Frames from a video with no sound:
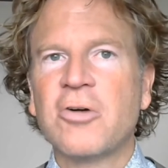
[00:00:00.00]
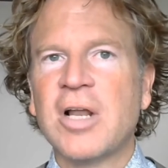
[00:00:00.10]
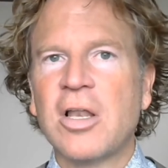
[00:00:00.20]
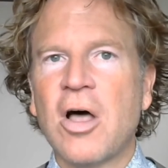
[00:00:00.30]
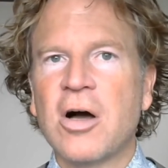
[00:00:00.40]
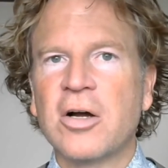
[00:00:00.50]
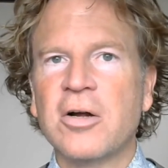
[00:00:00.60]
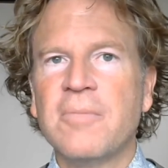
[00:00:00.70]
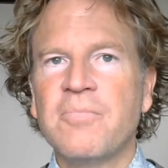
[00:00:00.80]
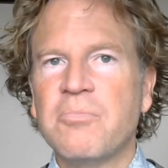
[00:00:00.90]
and
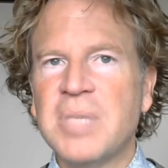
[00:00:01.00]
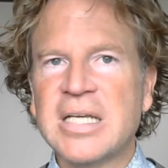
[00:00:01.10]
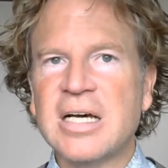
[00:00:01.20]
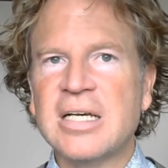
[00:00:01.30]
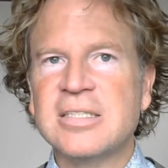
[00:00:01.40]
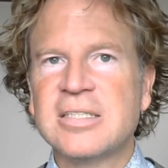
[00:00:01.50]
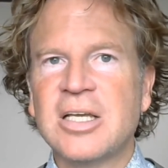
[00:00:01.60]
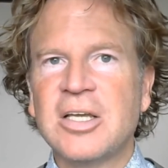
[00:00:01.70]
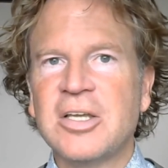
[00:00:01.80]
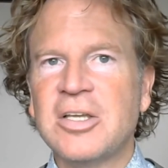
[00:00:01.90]
longer, because
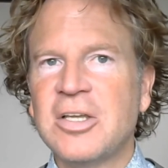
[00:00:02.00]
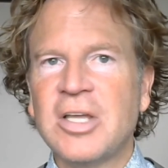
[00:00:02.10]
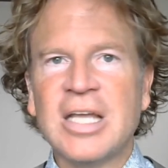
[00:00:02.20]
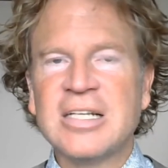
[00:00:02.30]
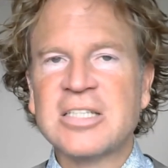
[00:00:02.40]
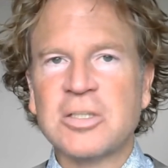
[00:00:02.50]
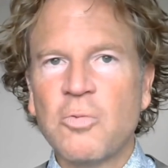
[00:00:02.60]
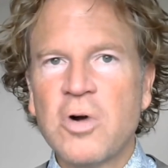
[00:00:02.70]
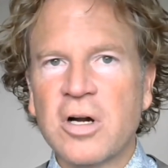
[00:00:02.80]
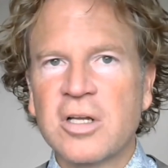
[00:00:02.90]
it doesn't
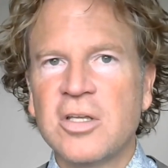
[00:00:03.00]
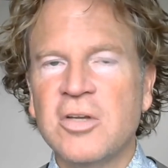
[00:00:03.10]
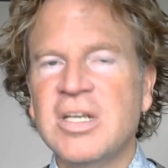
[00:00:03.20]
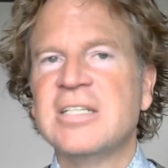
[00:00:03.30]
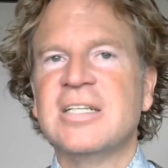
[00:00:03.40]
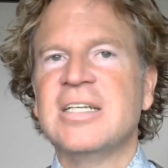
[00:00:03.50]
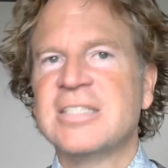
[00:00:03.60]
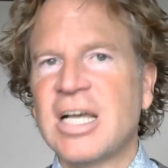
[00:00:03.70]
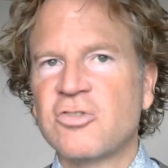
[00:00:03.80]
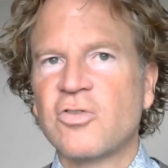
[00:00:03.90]
work. You need to
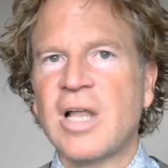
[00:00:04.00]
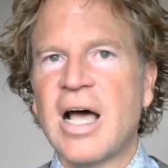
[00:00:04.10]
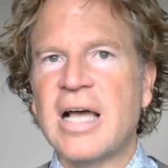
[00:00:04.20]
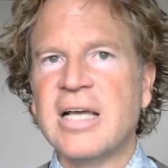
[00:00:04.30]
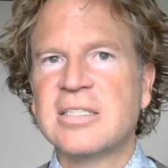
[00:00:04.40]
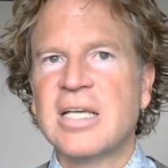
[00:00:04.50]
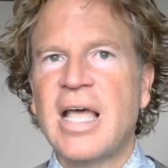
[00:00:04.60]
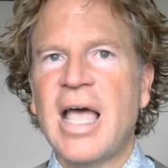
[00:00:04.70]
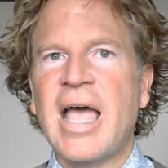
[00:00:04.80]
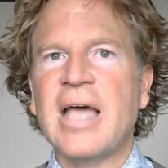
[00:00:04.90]
decentralize.
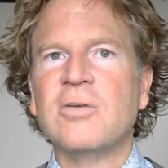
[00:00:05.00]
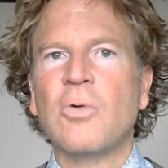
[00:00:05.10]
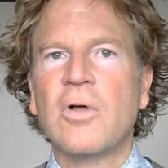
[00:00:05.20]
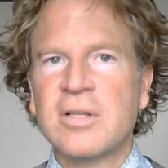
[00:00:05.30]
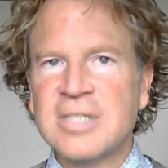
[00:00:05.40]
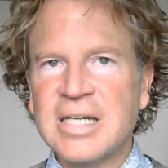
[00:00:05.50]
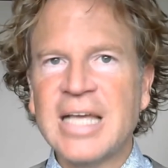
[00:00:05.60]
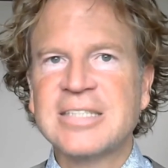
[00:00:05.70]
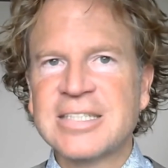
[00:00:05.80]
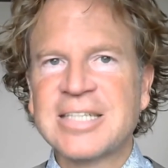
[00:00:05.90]
And
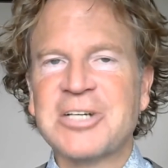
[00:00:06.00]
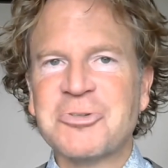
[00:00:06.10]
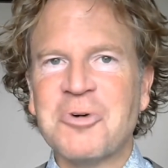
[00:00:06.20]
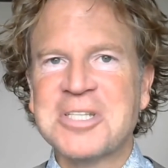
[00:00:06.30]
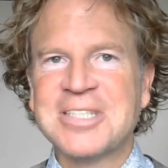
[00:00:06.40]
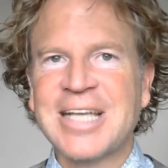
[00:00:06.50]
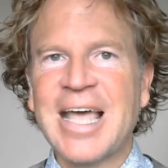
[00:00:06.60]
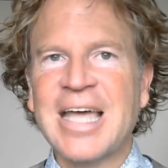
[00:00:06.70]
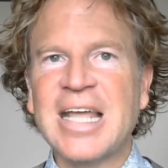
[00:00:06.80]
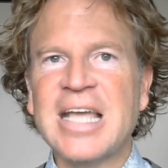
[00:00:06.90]
today's discussion, once
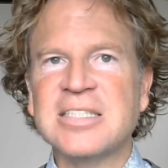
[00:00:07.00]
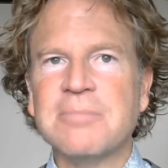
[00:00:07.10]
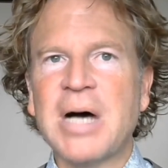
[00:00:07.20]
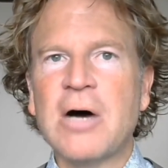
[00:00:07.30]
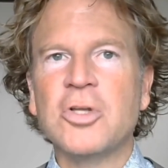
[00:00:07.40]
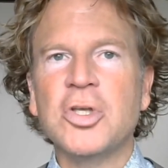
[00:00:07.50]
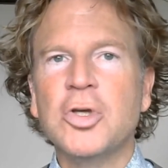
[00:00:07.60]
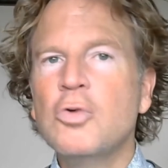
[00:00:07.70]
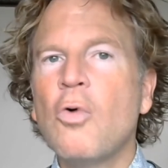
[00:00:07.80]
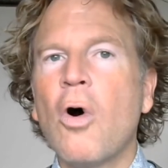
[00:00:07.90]
again, is about
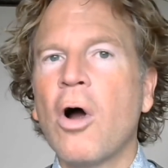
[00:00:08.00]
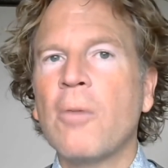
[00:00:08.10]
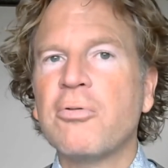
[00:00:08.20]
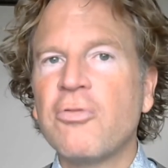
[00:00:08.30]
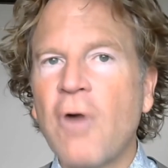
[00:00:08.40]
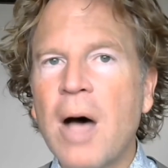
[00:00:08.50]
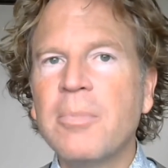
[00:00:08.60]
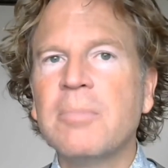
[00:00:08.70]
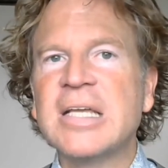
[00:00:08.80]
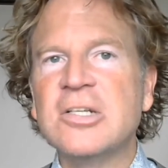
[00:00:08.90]
you are
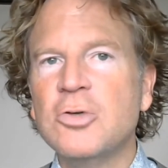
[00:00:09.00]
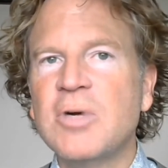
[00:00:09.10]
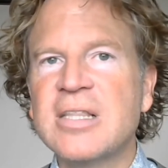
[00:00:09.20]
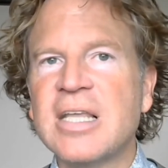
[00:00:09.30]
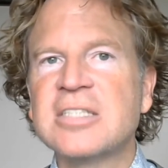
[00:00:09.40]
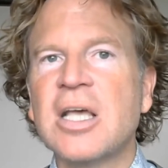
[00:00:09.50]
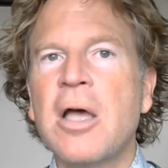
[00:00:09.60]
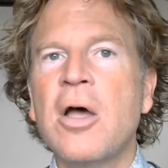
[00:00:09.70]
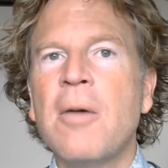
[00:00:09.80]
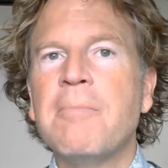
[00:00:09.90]
probably doing this
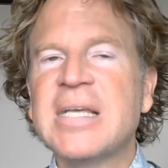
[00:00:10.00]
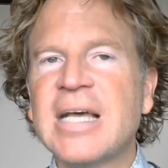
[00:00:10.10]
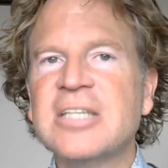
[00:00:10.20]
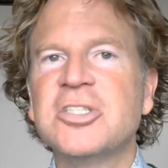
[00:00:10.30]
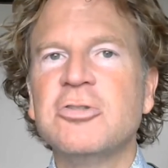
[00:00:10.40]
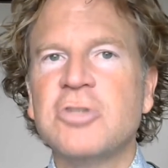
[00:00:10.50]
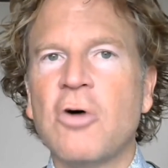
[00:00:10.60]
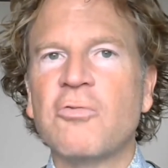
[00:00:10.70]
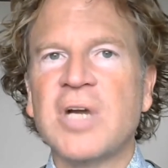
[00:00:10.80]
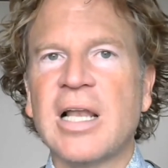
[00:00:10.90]
because you
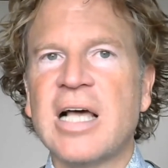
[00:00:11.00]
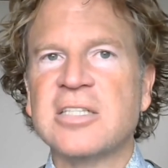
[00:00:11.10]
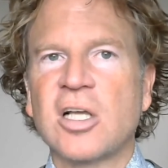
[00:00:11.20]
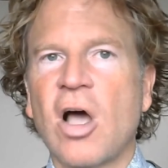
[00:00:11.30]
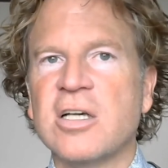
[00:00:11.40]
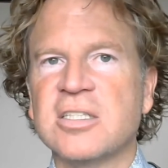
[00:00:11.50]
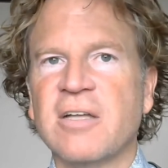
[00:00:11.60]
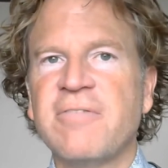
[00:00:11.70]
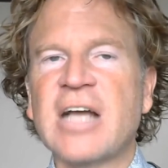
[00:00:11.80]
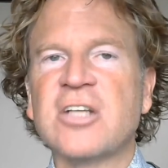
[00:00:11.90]
don't realize the cause and
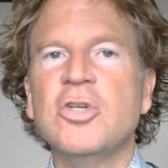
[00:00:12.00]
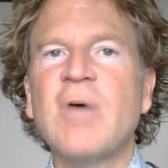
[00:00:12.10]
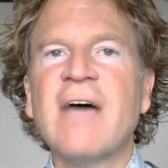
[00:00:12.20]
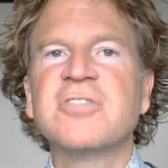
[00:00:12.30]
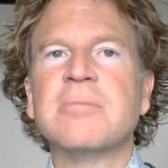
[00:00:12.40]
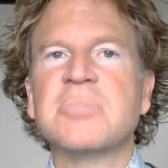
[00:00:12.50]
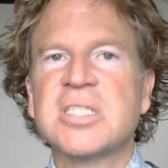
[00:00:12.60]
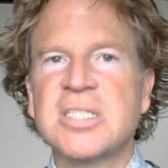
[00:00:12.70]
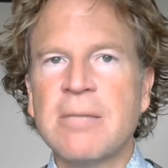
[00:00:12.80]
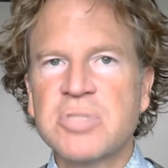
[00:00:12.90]
effect. You have some
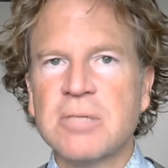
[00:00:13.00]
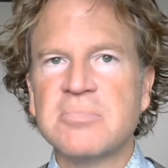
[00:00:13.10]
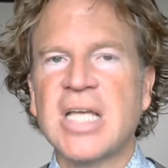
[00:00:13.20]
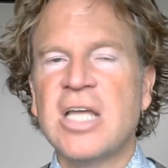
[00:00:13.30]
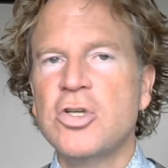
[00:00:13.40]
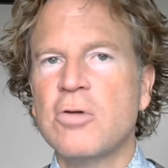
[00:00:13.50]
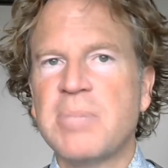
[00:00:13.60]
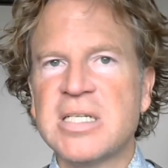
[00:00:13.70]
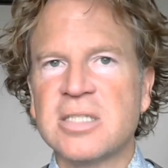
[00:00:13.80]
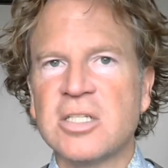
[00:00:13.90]
symptoms in your
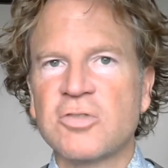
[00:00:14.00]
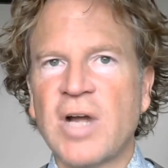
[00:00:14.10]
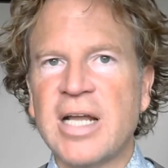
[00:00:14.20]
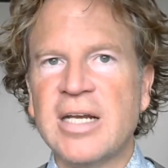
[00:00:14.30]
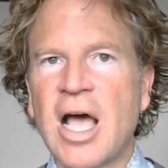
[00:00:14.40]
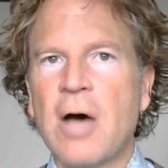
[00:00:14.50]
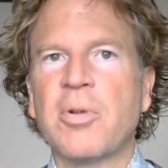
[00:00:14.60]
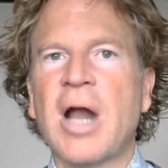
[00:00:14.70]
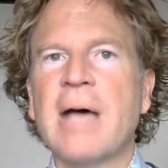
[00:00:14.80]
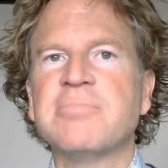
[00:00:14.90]
business right now.
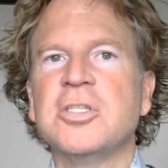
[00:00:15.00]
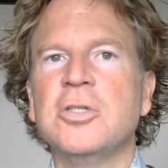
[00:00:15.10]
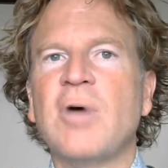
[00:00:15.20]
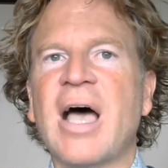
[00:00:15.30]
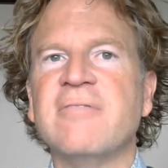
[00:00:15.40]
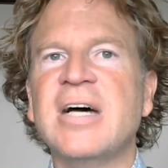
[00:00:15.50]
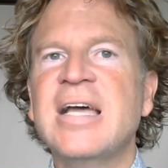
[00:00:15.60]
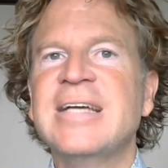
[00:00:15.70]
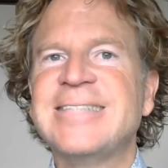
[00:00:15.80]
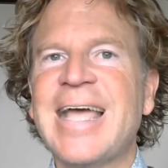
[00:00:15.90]
Perhaps you have
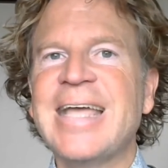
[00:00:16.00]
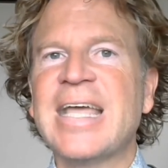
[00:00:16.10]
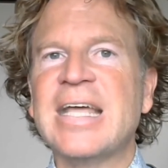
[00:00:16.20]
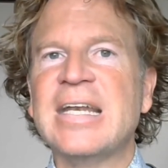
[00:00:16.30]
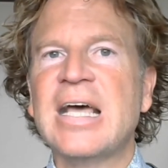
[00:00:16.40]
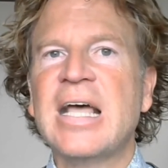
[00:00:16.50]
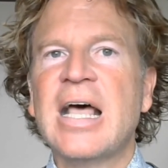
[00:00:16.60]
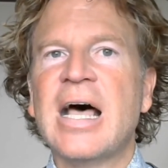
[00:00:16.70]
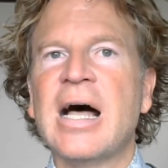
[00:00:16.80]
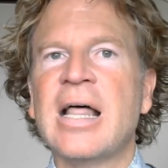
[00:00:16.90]
taken
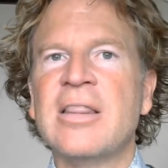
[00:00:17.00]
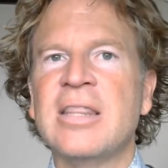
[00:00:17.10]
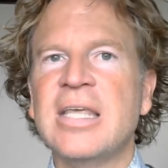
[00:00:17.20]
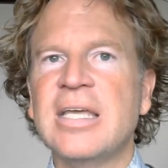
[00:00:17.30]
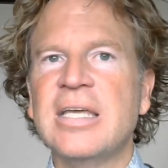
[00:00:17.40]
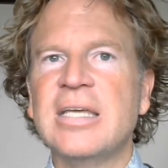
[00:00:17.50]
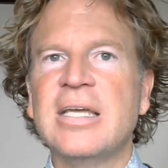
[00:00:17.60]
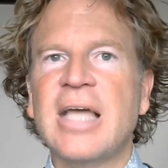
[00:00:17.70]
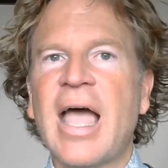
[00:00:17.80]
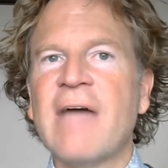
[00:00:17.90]

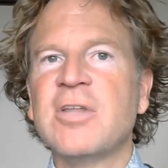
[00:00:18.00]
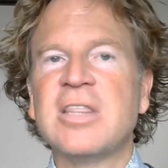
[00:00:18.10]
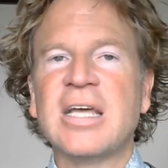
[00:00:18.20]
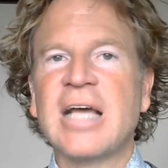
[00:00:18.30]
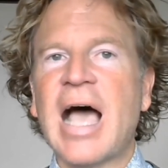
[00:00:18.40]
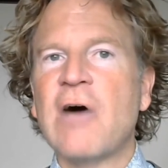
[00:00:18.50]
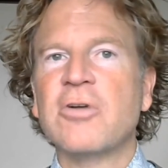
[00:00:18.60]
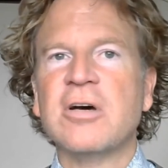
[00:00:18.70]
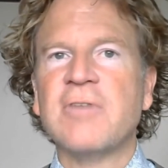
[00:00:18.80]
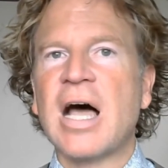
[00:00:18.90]
everything out
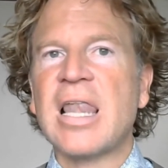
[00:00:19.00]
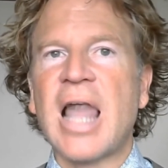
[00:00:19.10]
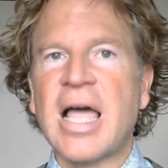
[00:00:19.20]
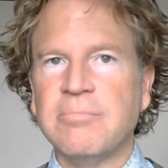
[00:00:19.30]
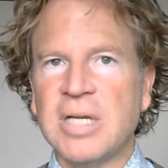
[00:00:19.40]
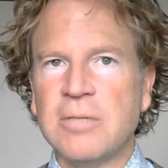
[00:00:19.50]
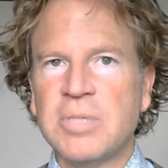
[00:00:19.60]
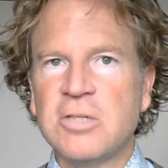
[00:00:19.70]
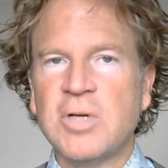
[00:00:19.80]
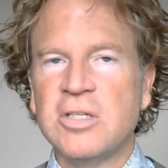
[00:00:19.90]
of alignment
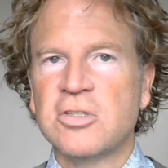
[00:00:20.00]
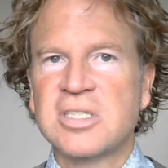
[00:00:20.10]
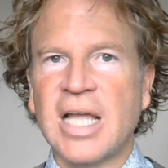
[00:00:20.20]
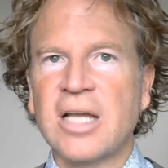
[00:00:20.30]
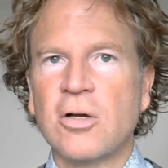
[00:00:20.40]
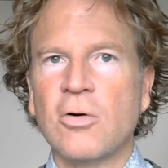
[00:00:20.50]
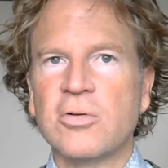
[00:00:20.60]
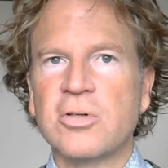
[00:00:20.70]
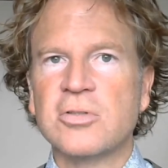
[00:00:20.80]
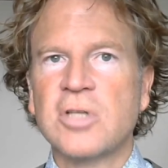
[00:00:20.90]
between your
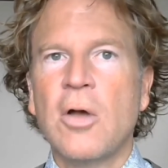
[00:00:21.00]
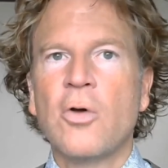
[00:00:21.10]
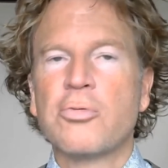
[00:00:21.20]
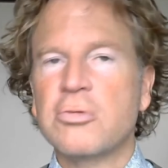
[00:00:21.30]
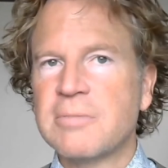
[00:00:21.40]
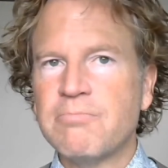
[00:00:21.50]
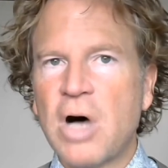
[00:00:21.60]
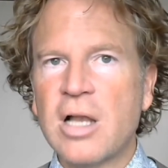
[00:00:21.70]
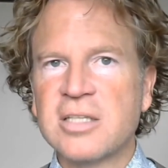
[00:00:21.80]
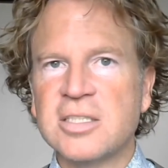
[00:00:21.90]
stakeholders through some
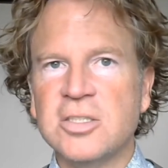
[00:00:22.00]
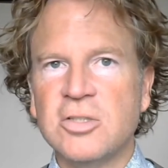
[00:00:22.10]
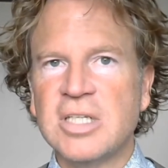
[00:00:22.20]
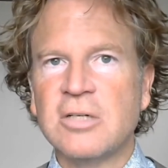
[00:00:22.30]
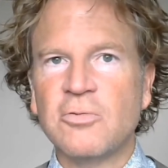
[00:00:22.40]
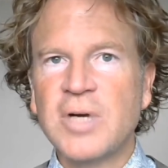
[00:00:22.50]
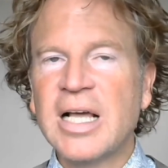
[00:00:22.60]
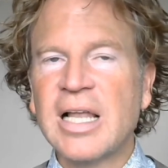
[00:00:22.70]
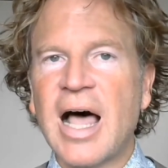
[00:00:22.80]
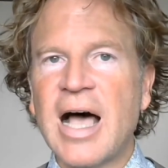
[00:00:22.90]
policies. You didn't
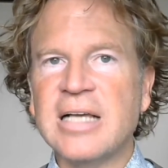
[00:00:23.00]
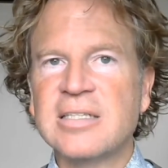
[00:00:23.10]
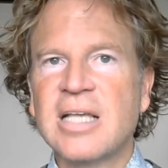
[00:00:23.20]
realize